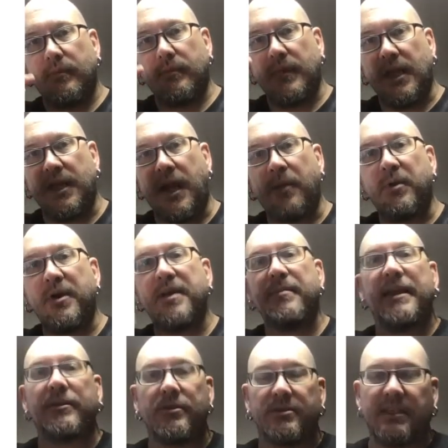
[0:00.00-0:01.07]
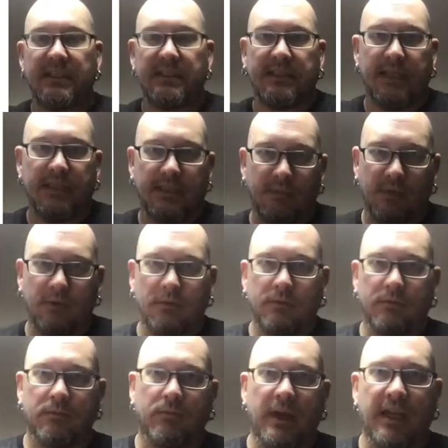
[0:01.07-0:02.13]
And I want to make those accessible,
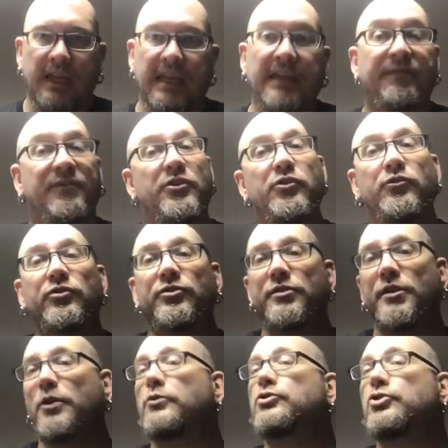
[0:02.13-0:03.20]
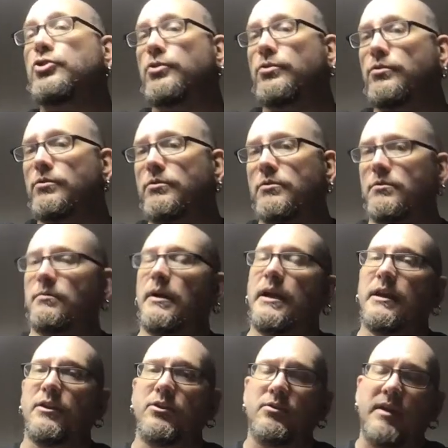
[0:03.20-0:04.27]
right? If you so choose,
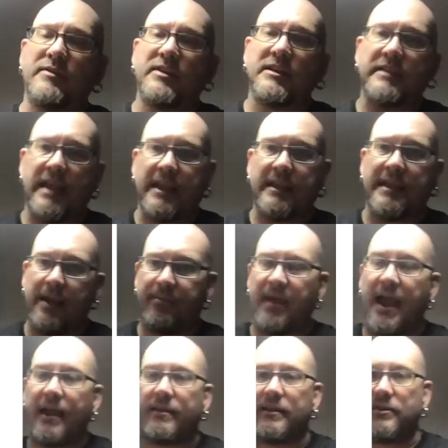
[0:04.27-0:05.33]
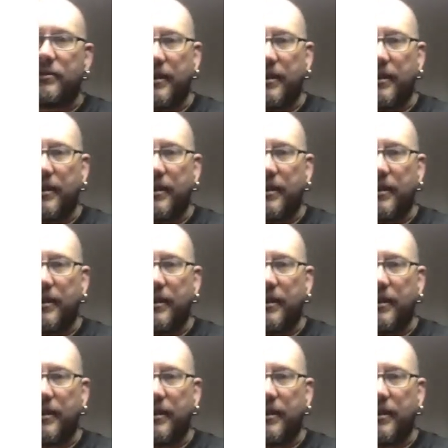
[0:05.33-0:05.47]
right? You have to take that path, and you